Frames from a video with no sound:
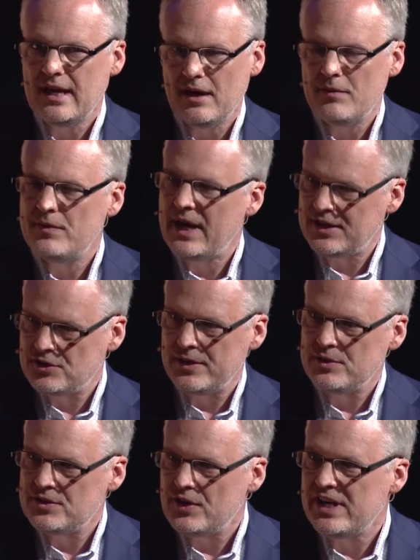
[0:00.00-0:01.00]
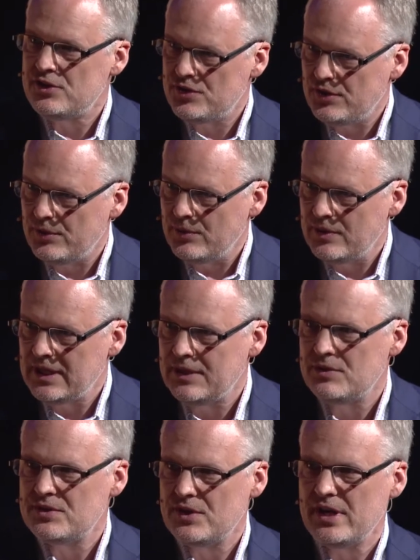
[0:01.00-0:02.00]
Yeah, actually it was 32. It
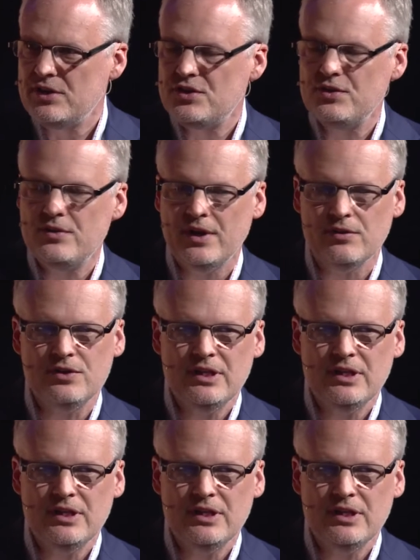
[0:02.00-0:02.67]
was 32 nodes.